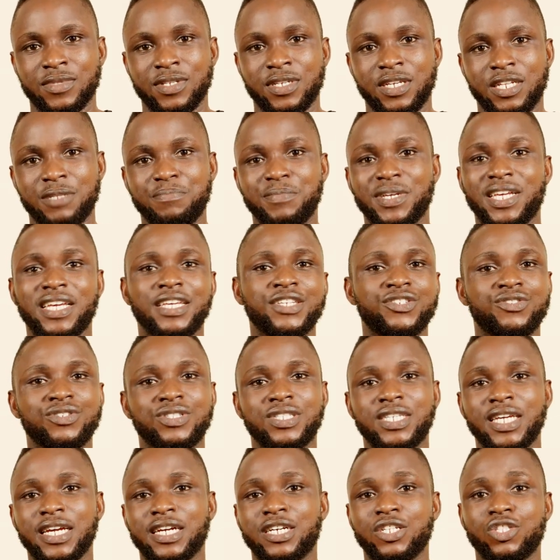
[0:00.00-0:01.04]
It begins to
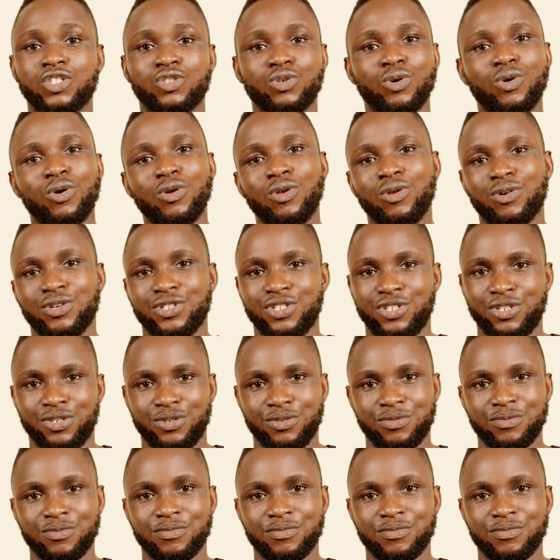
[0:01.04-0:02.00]
take a toll on you.